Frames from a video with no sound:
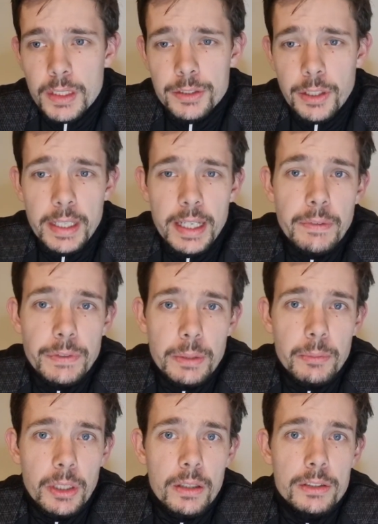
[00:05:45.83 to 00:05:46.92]
so that if
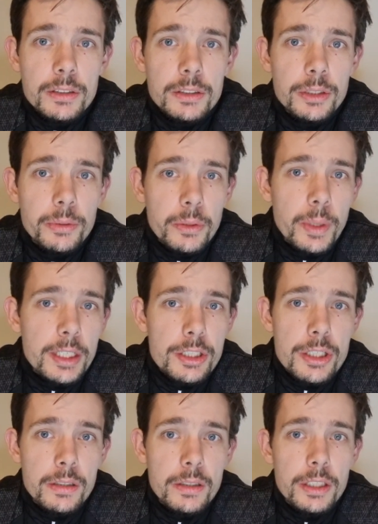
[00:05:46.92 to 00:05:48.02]
someone asks you a
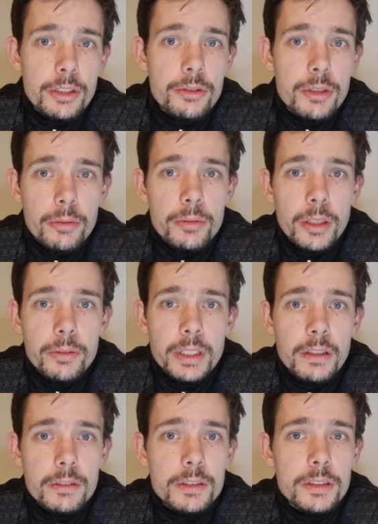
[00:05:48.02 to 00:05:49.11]
question that you don't know
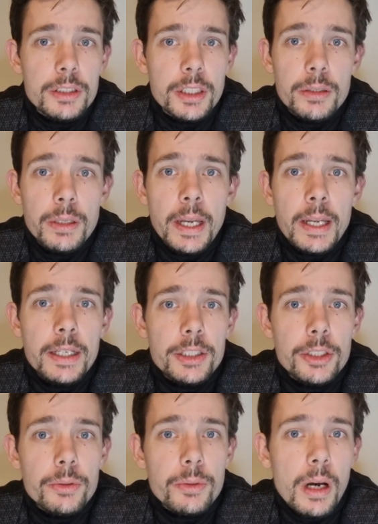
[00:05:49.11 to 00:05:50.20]
the answer to,
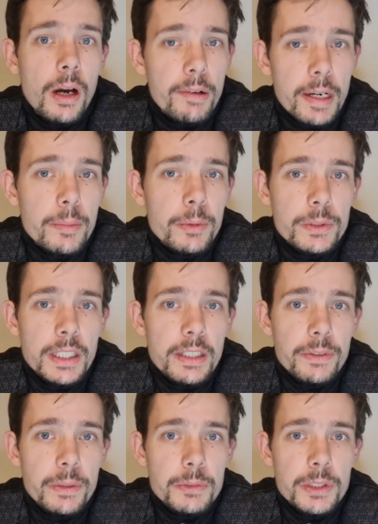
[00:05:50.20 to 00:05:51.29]
you are able to
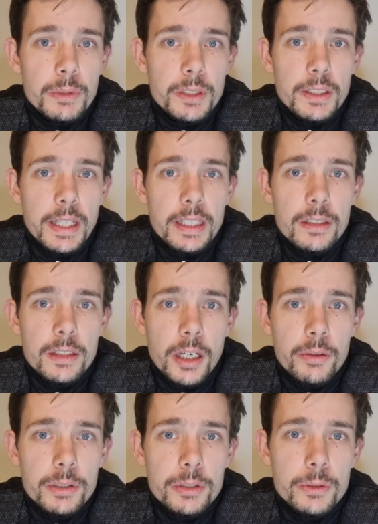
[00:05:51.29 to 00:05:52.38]
give them someone that they can
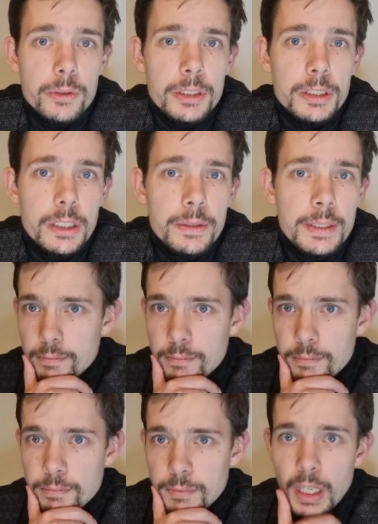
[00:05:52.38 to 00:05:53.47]
go and talk to.
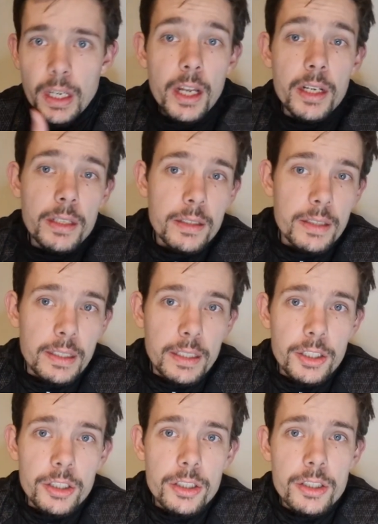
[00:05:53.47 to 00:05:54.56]
Another thing that
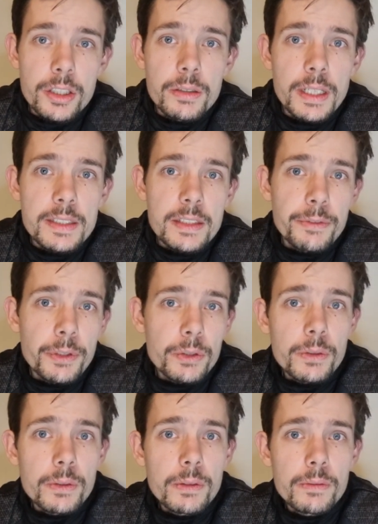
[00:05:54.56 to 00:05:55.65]
you could do is, if
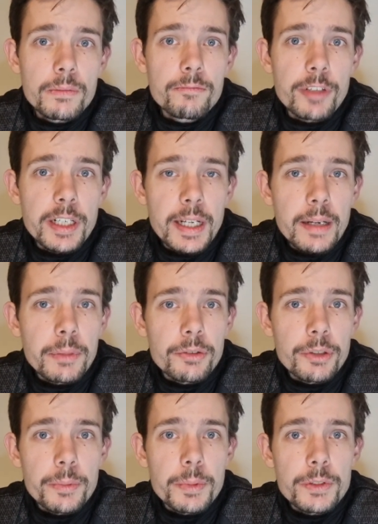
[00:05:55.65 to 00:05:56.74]
your reenactment
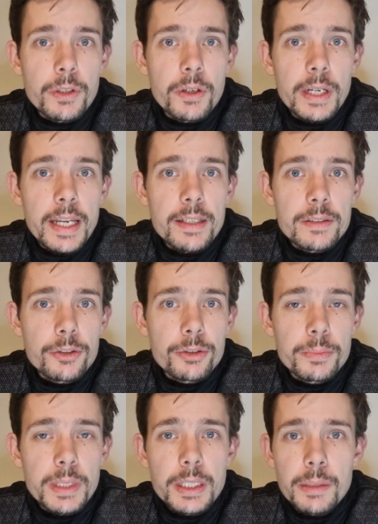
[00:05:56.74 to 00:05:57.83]
group has got a social
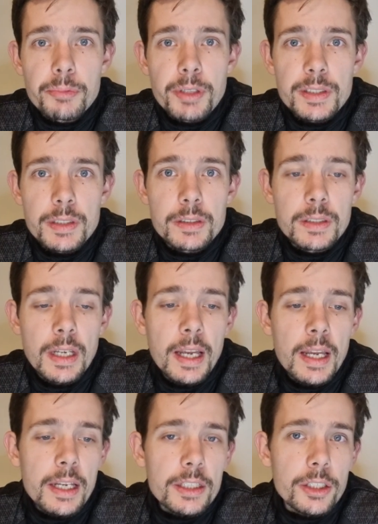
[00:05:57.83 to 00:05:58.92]
media presence,
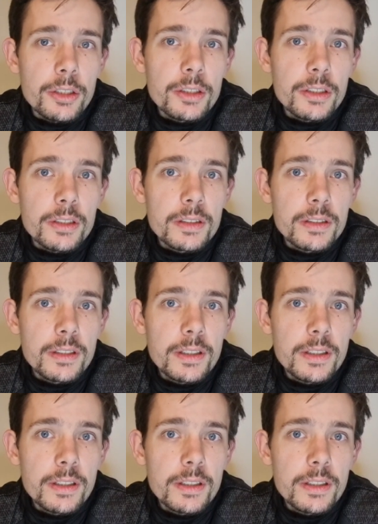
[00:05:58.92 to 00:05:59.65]
you could